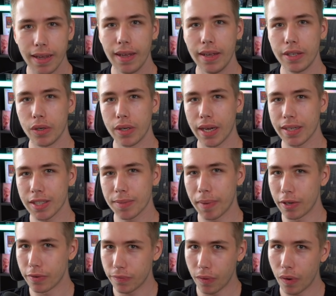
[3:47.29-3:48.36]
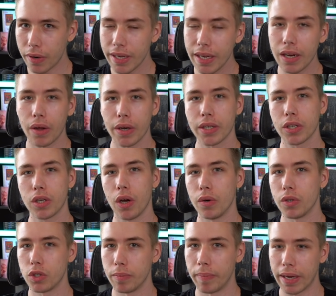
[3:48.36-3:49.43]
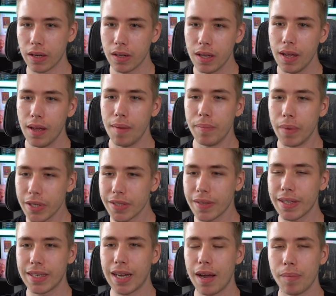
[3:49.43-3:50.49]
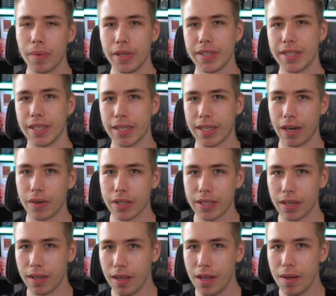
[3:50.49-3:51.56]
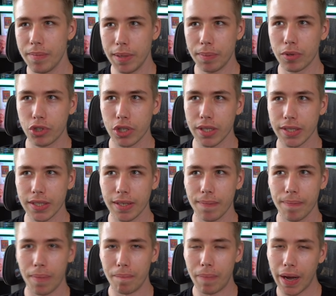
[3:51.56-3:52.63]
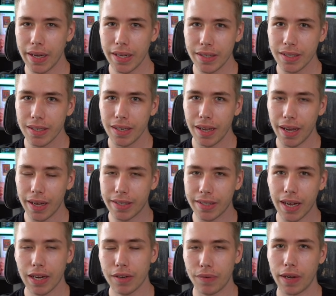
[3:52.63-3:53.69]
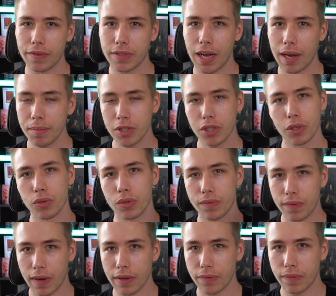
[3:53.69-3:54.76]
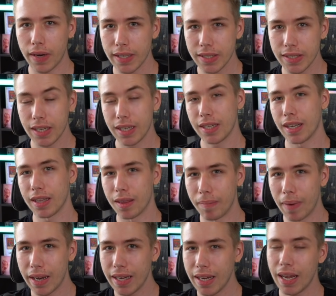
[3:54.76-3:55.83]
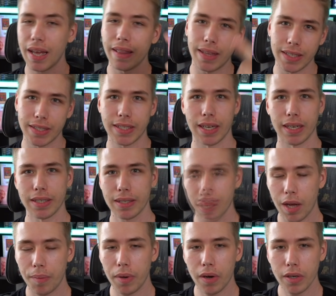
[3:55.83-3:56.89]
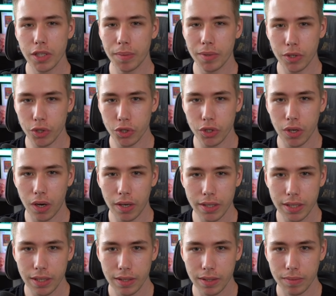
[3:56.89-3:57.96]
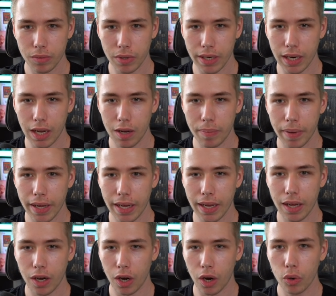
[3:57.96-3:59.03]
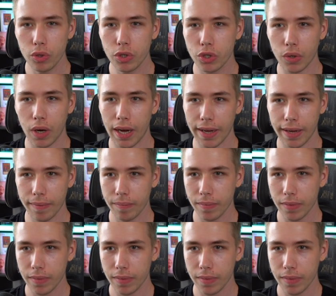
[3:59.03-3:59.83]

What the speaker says: you gotta spend 40 in order to go into battle. Most of the time when you see a character, people just buy it, attack 5 times, so do 5 fights, get the money, and then sell it. And we also want to sort right now by low to high,